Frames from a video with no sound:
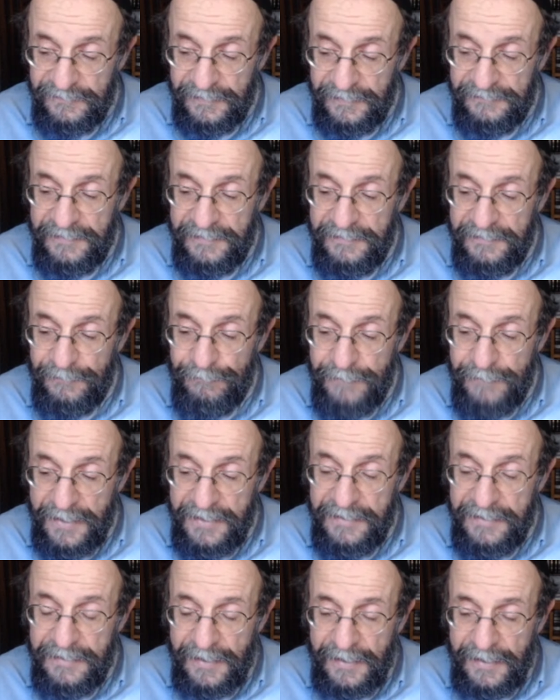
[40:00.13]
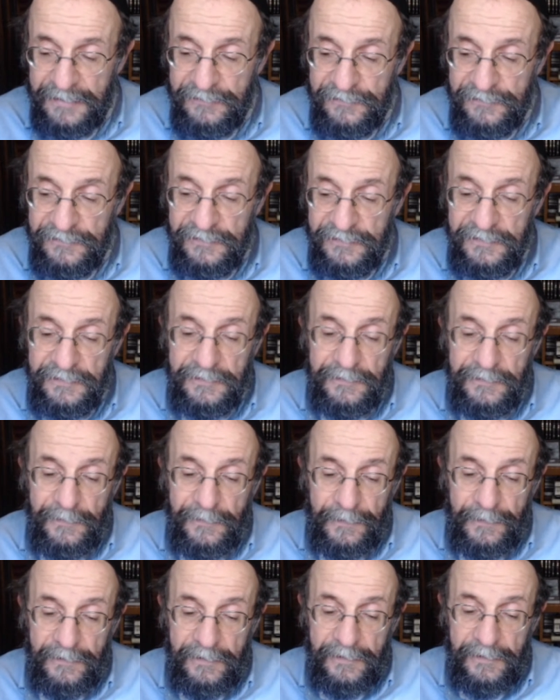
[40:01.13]
that they may not
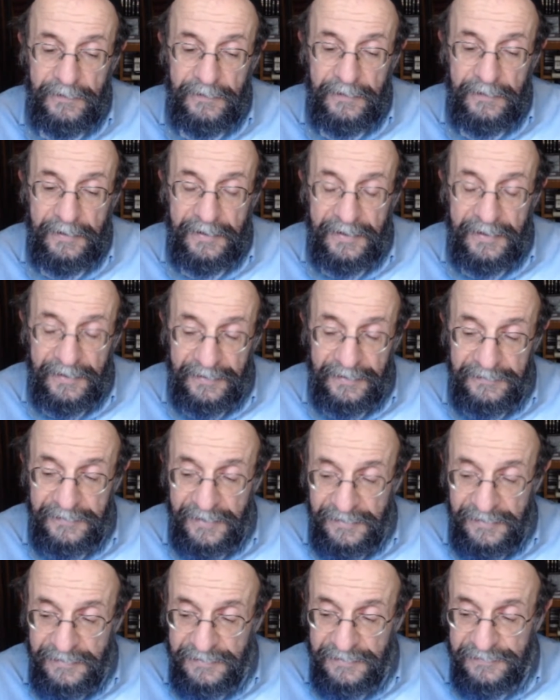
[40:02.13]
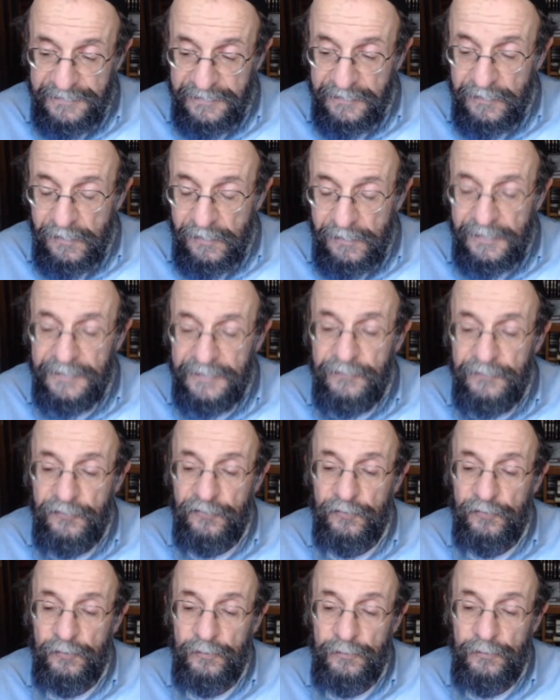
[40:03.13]
add anything
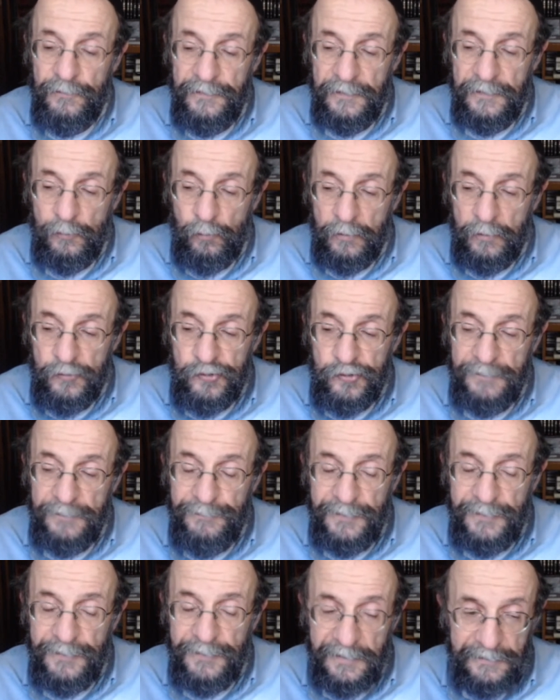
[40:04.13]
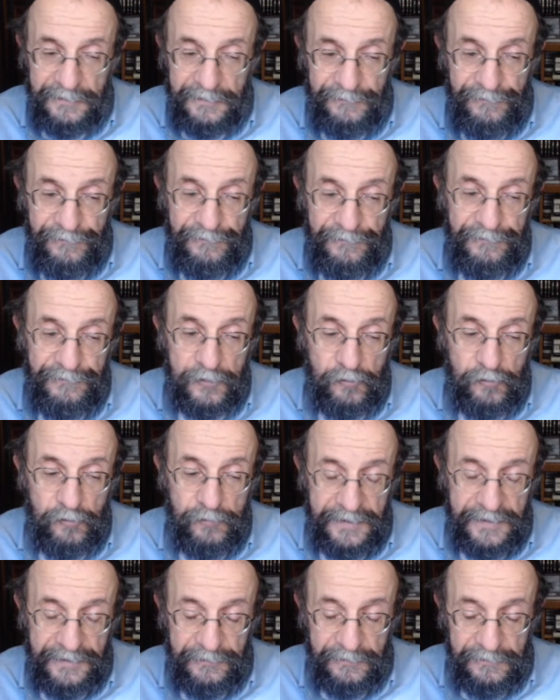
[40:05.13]
onto their worship of the
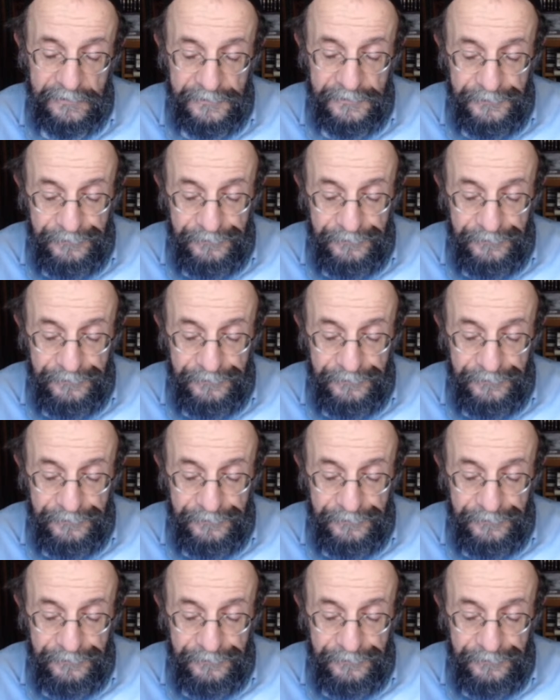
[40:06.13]
Creator.